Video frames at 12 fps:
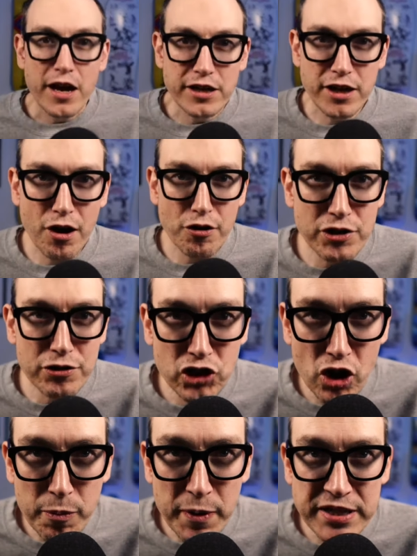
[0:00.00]
Yo,
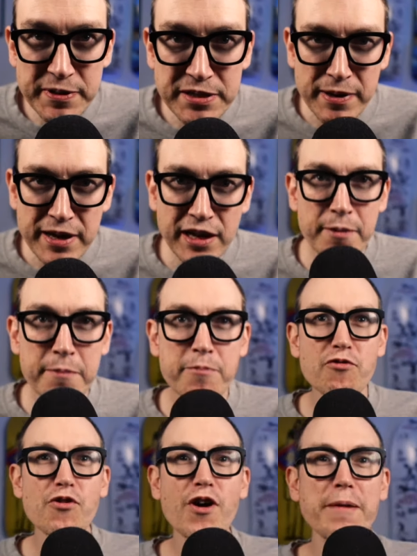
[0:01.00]
YouTube, it's Mr. B coming
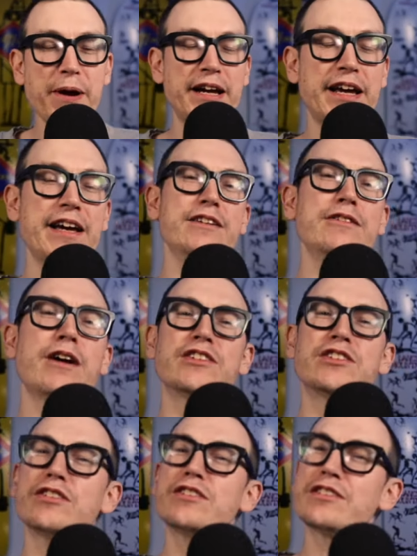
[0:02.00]
right back at you. I
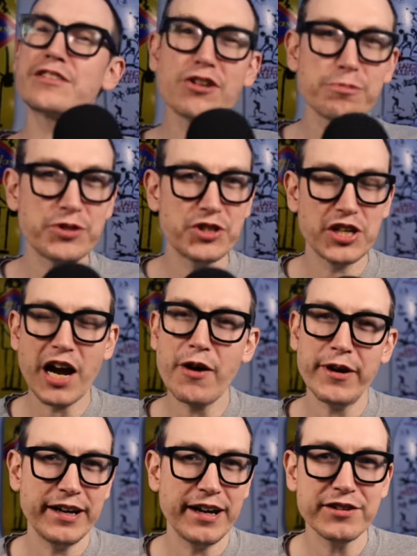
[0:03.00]
should stop shouting.